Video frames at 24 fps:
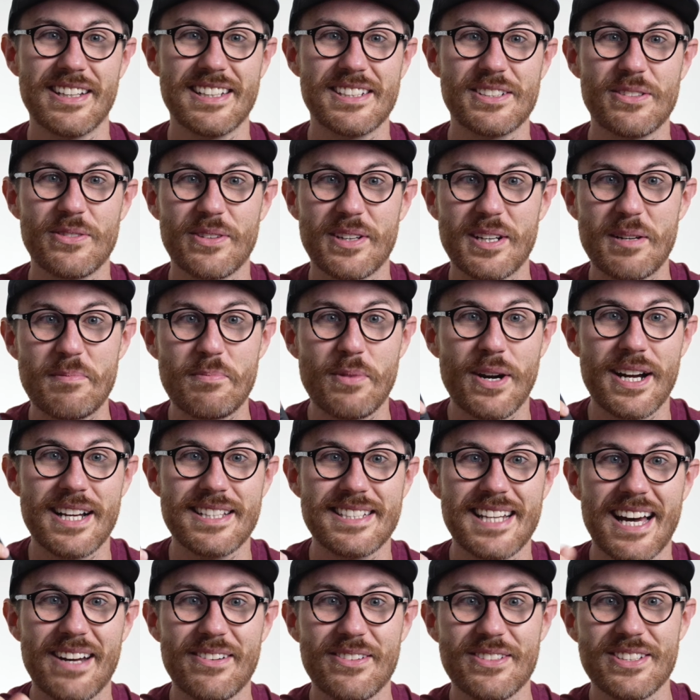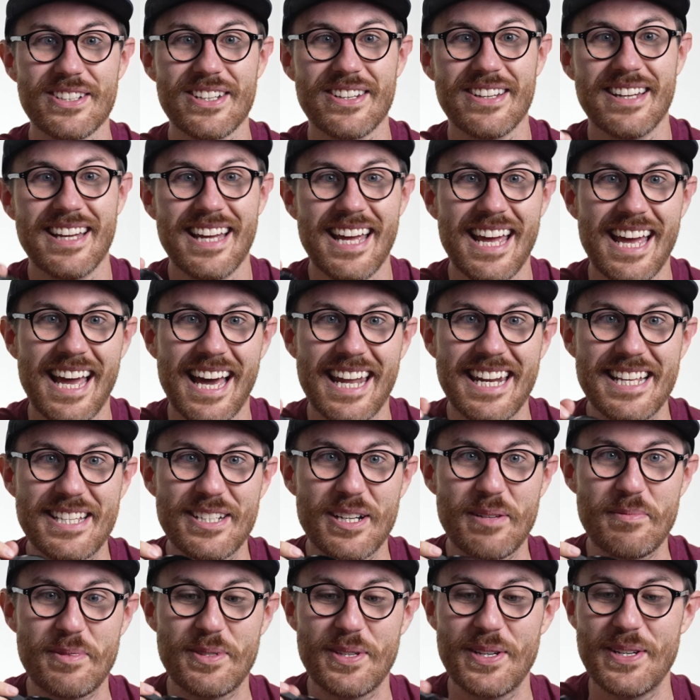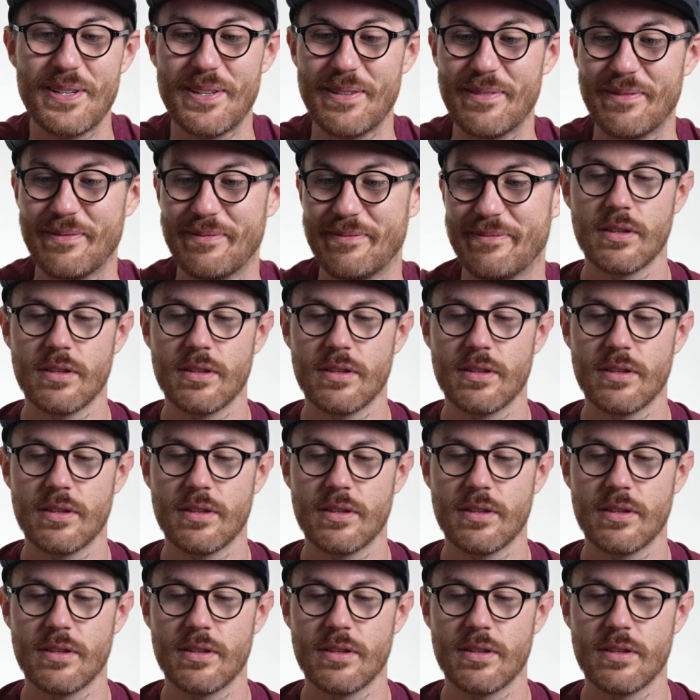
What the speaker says: it's not going to break down on you anytime soon.